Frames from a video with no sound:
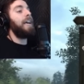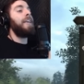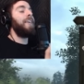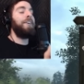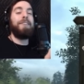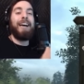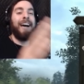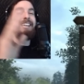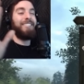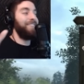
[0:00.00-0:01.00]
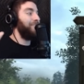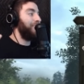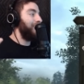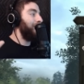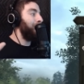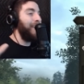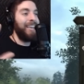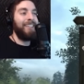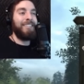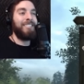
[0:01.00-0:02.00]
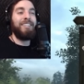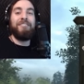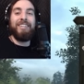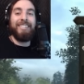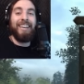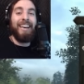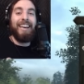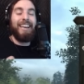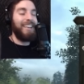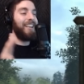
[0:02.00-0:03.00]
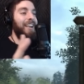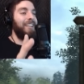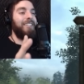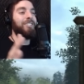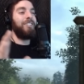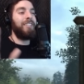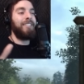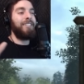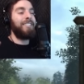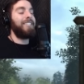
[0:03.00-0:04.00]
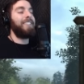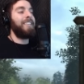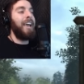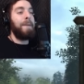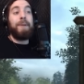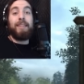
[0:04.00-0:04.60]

Thank you guys for making this series just the epic